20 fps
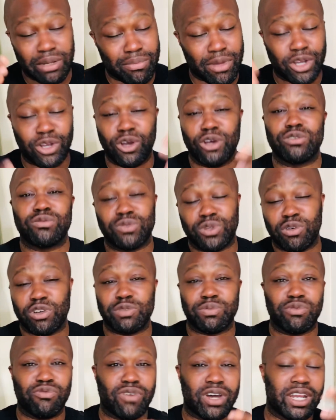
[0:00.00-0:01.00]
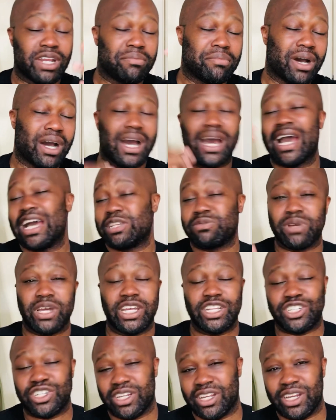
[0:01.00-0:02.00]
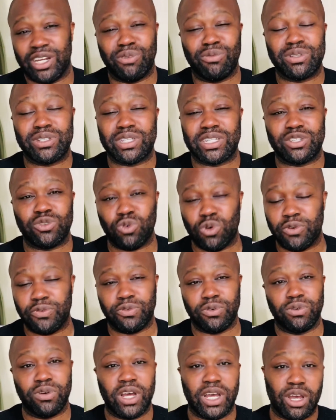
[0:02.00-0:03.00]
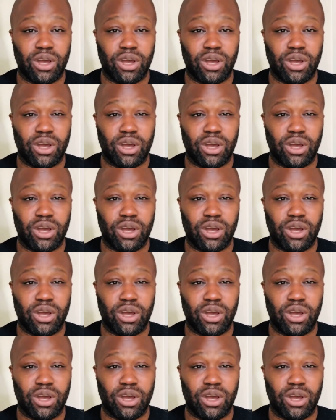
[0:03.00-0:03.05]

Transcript: My nose would always be running, my eyes were itching, and it was this awful.